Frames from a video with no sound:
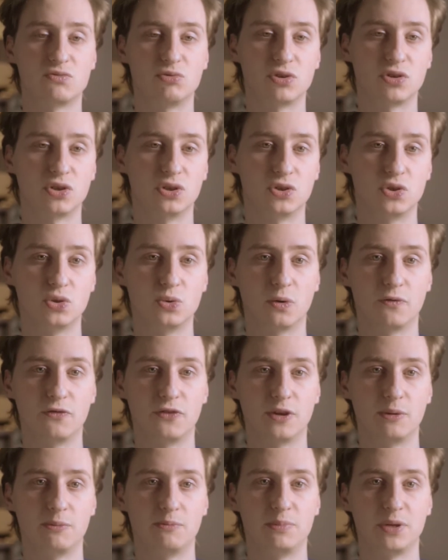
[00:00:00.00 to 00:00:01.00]
returned two of
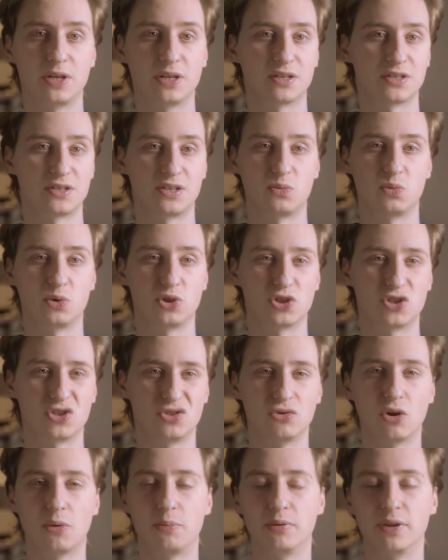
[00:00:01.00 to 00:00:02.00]
them because they were just
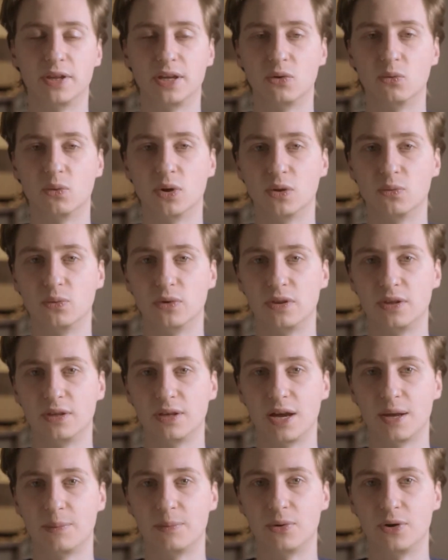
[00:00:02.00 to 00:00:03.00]
not playing well with the
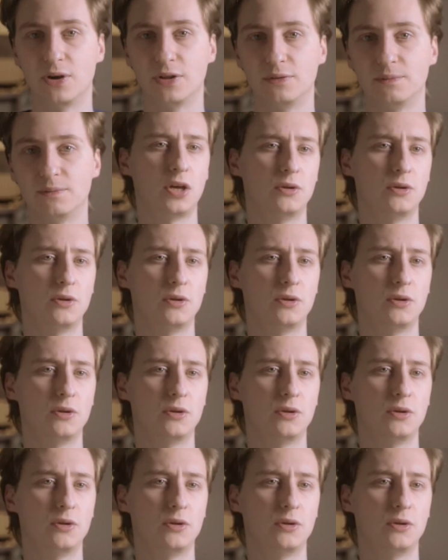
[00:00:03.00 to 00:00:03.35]
iPod.